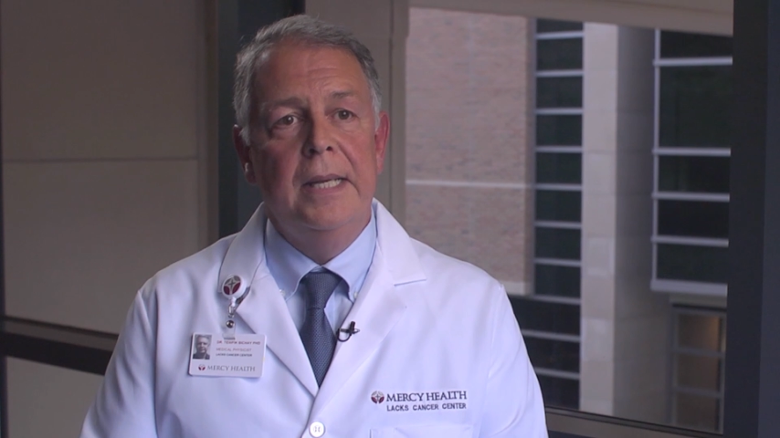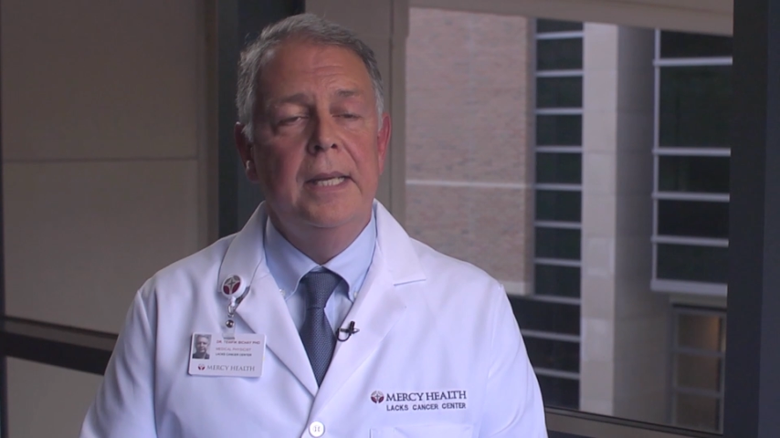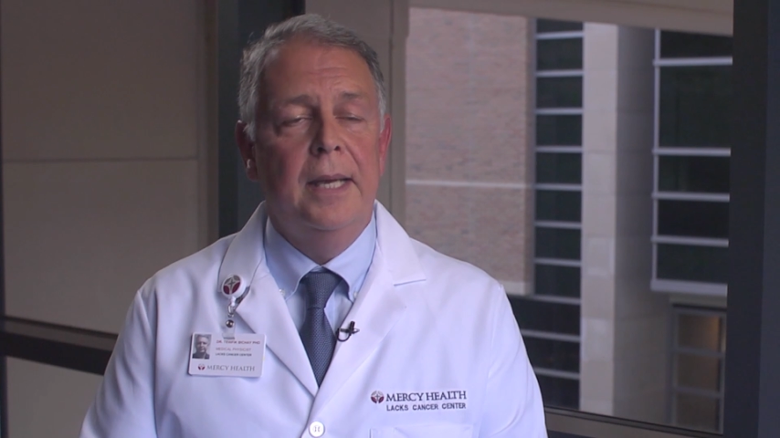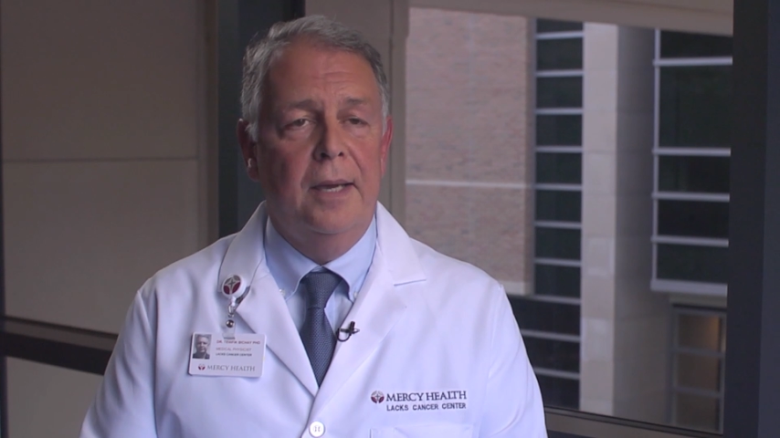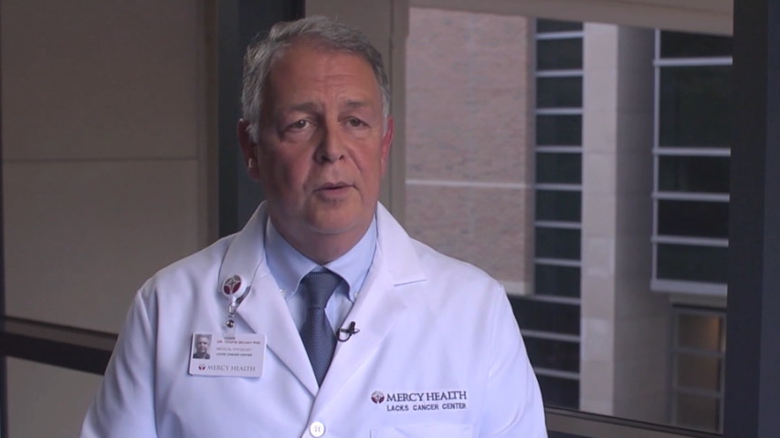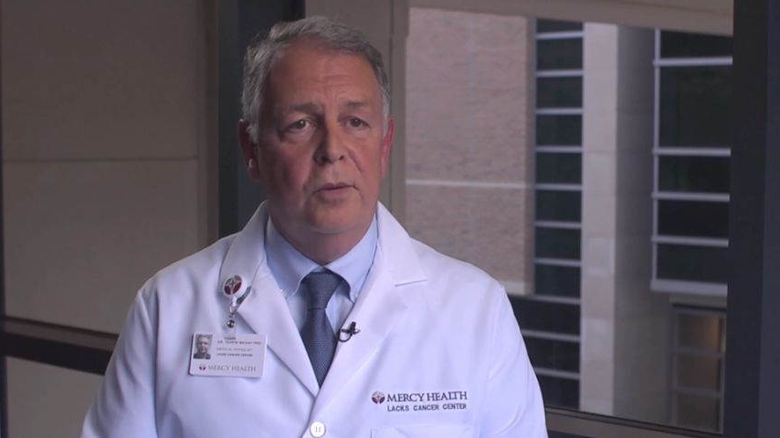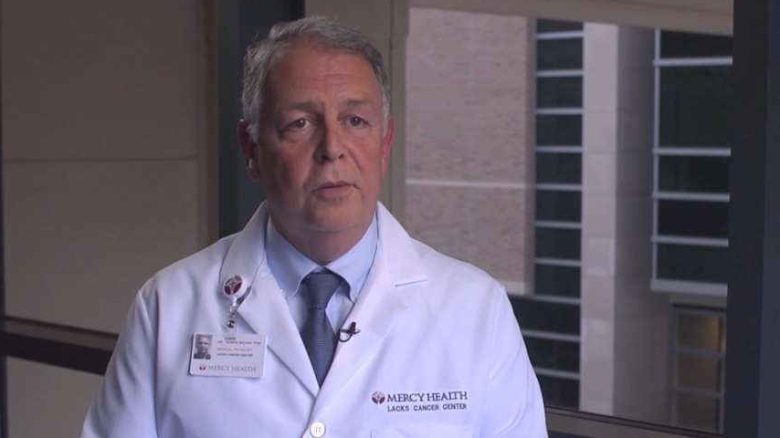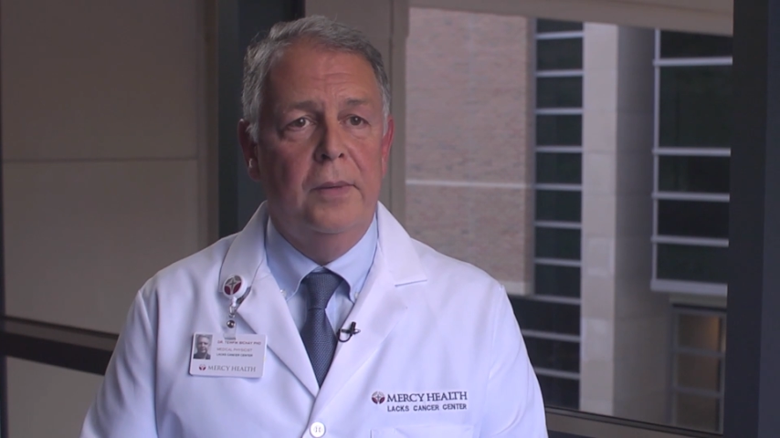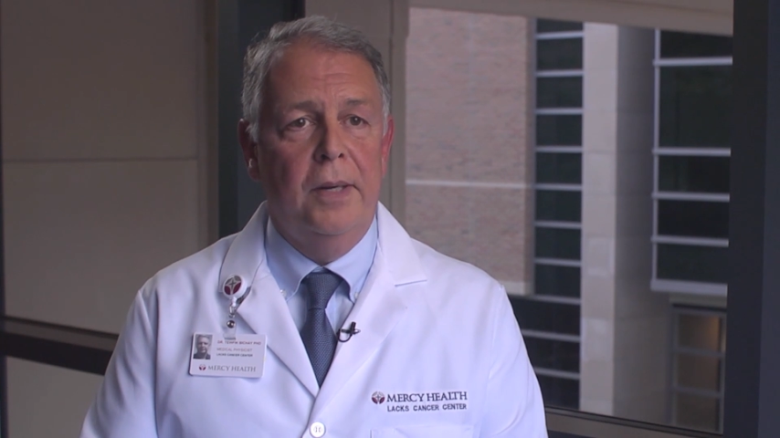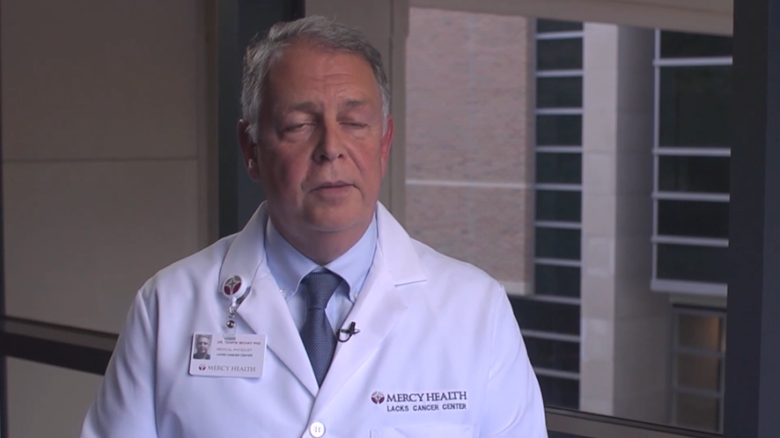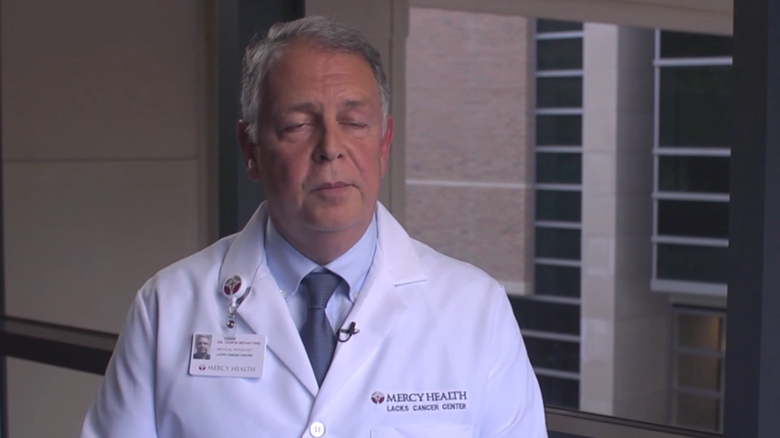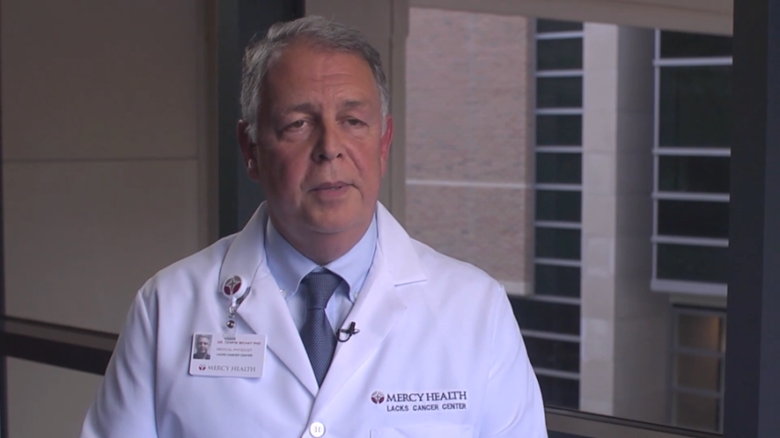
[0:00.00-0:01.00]
any angle
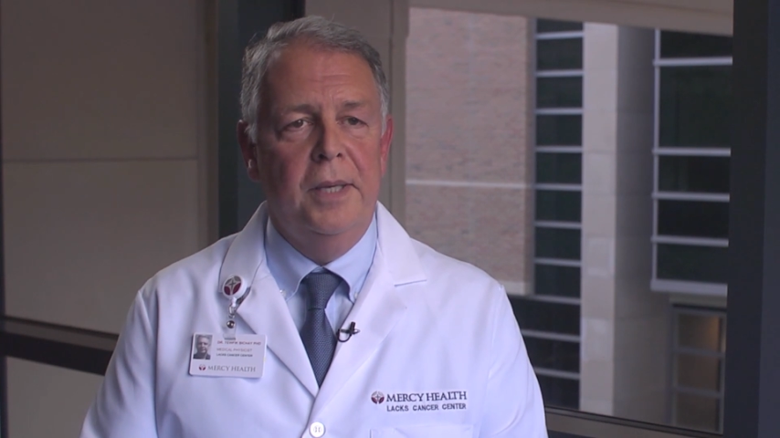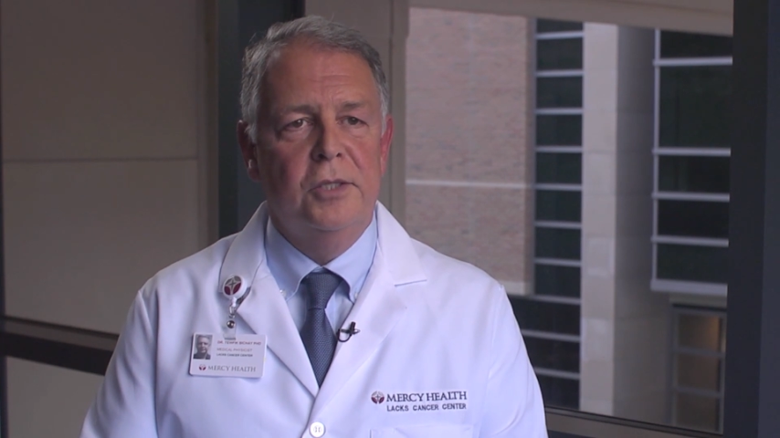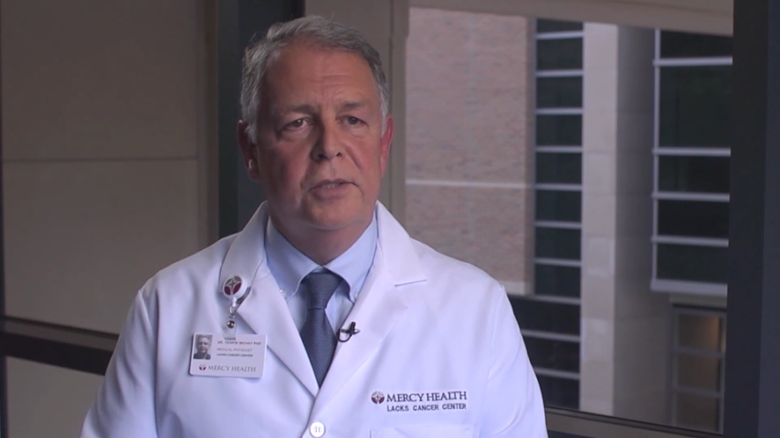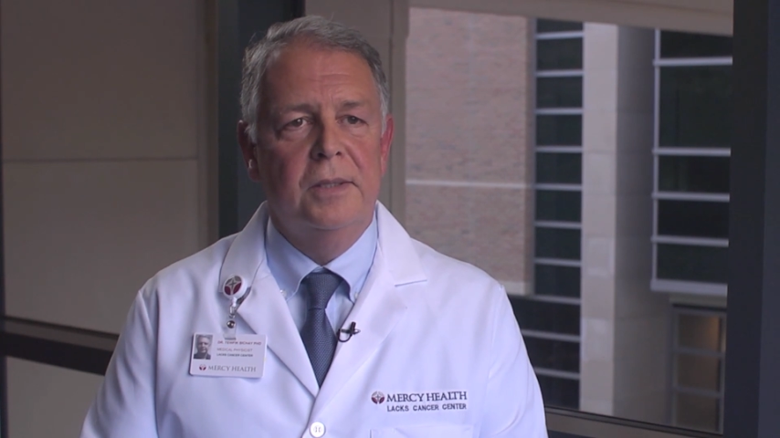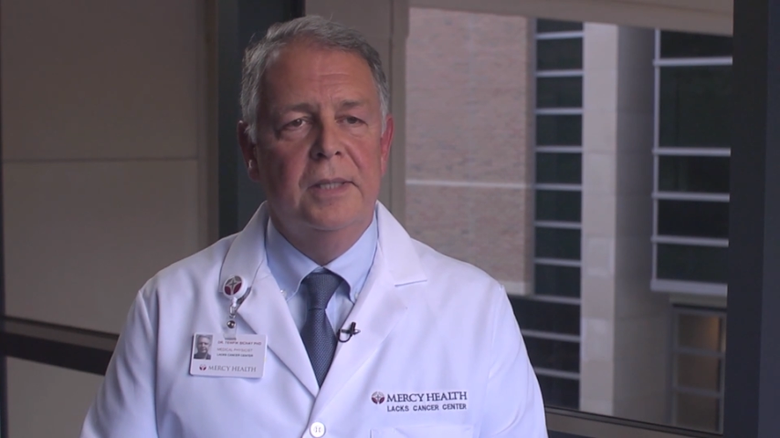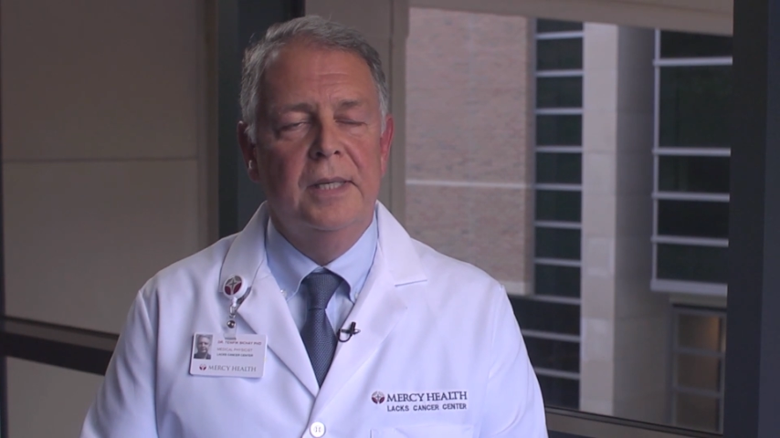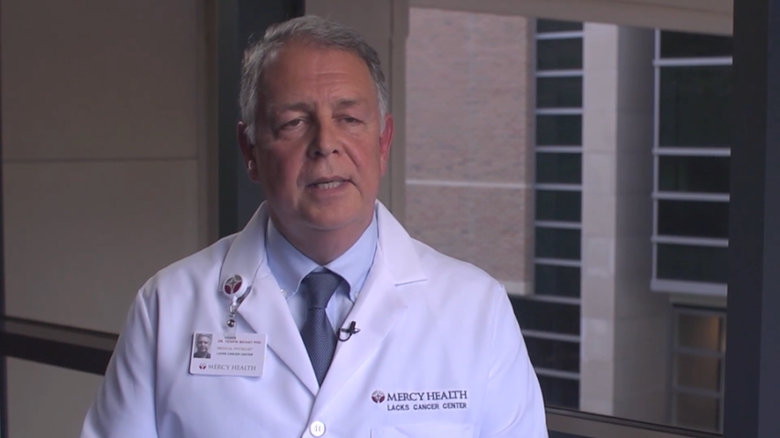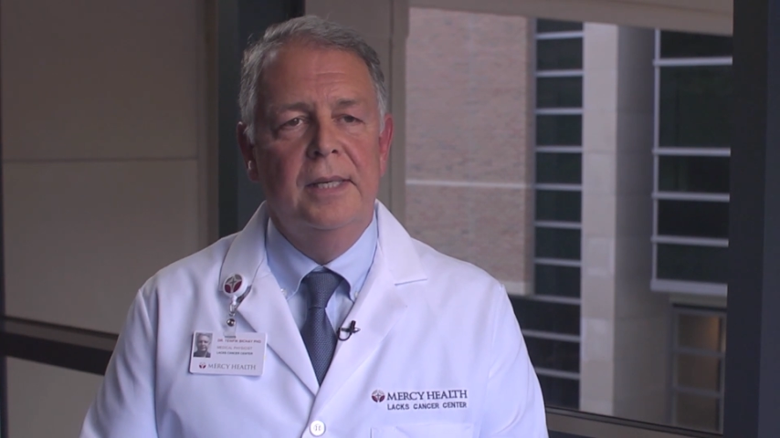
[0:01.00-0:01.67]
around the patient,